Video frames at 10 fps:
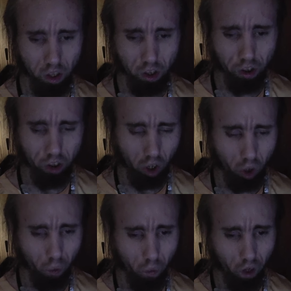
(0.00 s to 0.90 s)

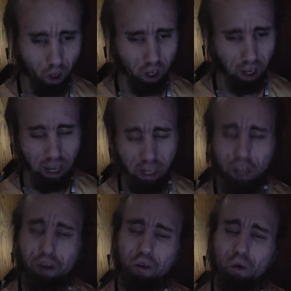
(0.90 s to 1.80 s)
So I
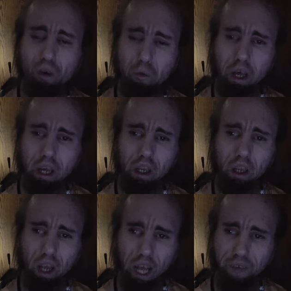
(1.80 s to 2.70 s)
need you to make
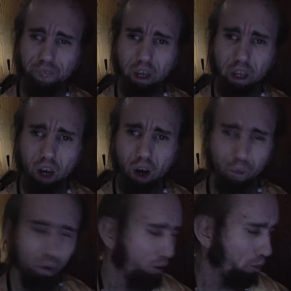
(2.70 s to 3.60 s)
a video
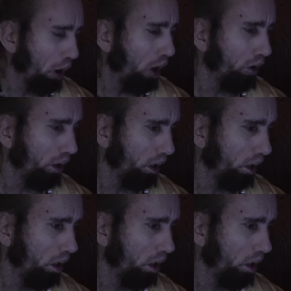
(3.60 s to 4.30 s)
responding